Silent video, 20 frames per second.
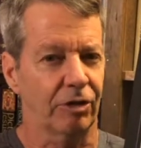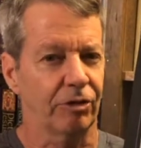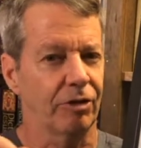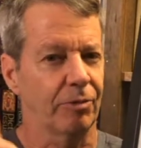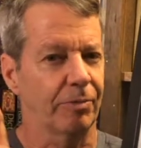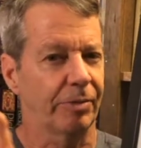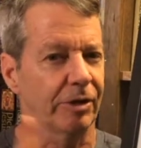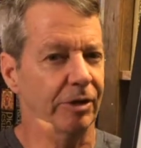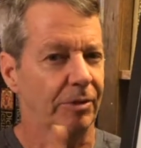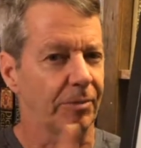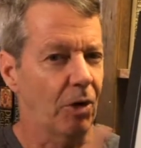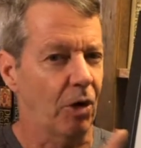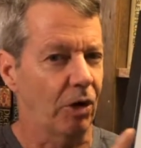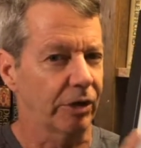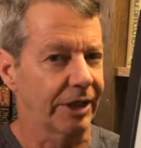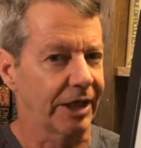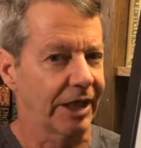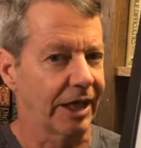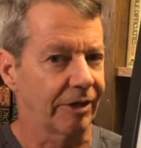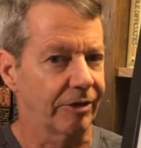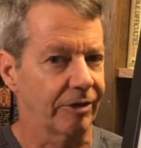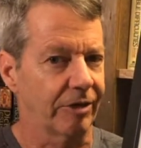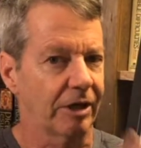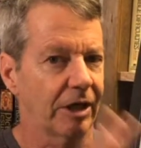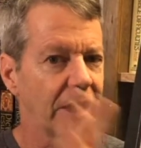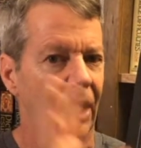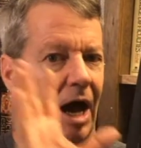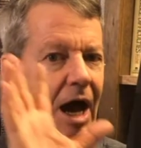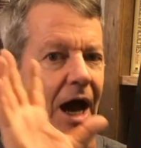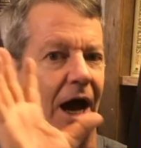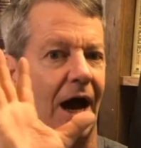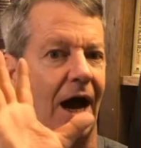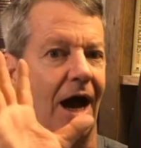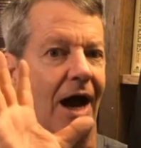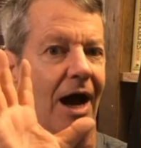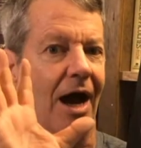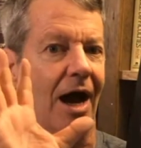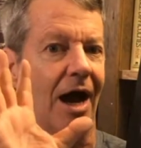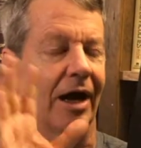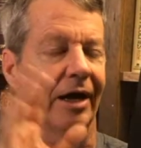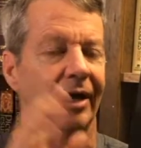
you put them all together and you go, aha,